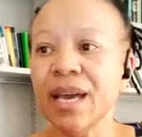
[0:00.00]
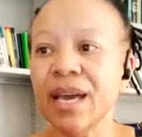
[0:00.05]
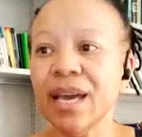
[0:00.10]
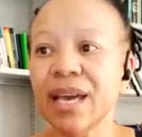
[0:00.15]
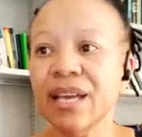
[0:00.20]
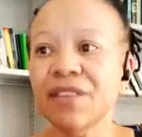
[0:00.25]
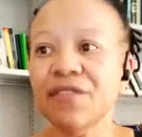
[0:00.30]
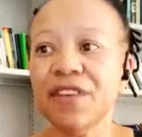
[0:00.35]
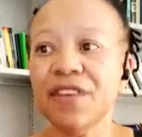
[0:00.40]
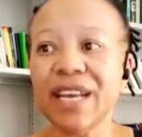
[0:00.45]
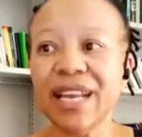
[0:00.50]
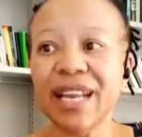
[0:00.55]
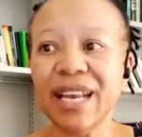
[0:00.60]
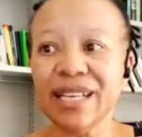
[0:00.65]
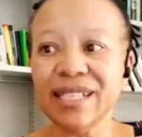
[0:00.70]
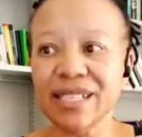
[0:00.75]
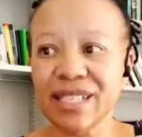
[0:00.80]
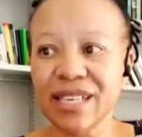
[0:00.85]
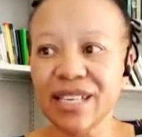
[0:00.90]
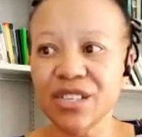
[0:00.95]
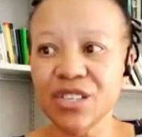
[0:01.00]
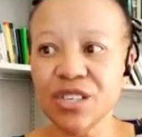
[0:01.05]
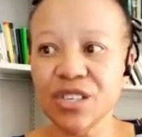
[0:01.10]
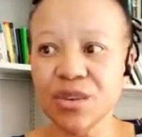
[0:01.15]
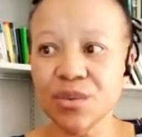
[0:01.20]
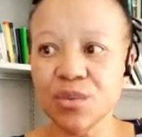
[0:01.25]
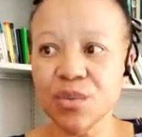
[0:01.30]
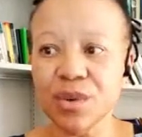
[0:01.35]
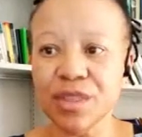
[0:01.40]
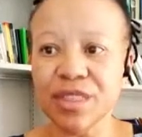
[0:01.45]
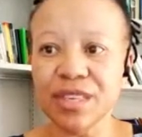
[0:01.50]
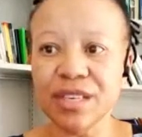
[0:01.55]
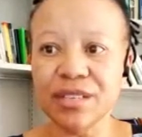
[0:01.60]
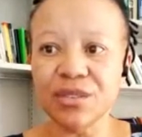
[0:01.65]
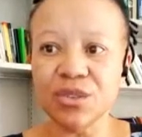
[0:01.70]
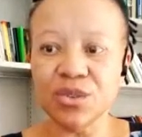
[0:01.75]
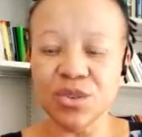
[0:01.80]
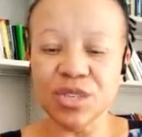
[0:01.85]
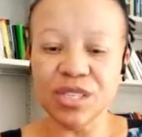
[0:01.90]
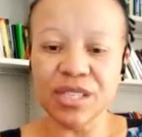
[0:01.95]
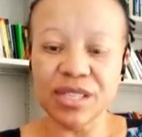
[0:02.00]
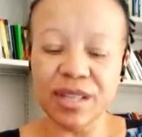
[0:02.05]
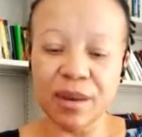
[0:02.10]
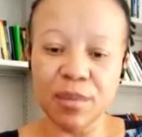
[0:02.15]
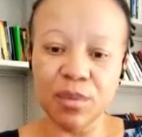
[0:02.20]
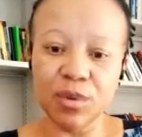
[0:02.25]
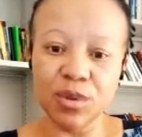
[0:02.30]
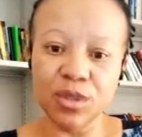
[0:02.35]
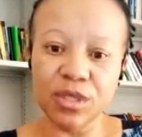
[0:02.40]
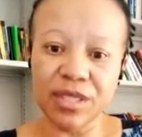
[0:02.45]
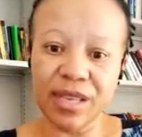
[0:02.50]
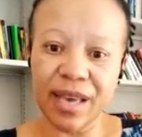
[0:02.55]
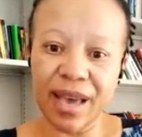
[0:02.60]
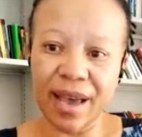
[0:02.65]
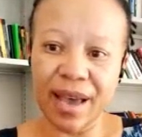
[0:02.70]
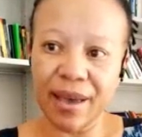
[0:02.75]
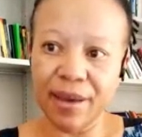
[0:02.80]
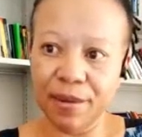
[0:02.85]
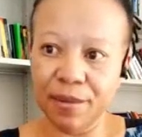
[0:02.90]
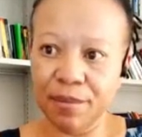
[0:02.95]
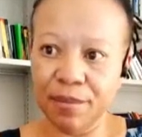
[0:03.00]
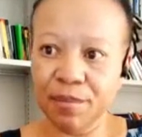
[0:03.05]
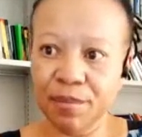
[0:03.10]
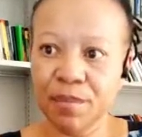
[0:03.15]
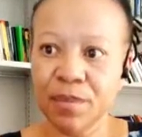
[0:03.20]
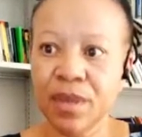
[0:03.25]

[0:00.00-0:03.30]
and finalization within reasonable time.